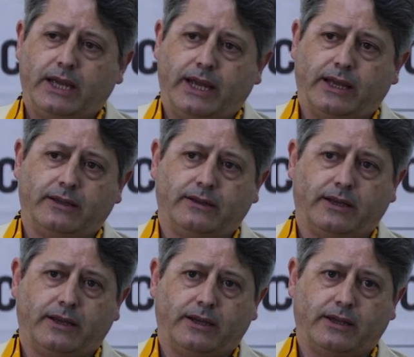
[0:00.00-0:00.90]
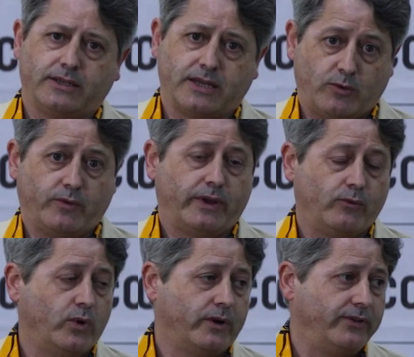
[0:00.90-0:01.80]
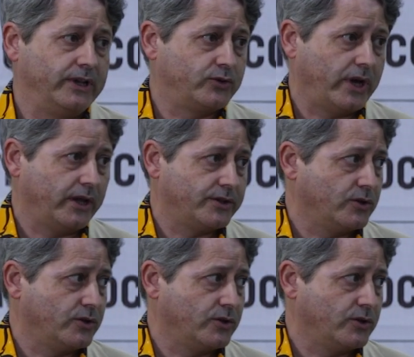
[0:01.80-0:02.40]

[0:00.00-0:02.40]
and some of them were field trials.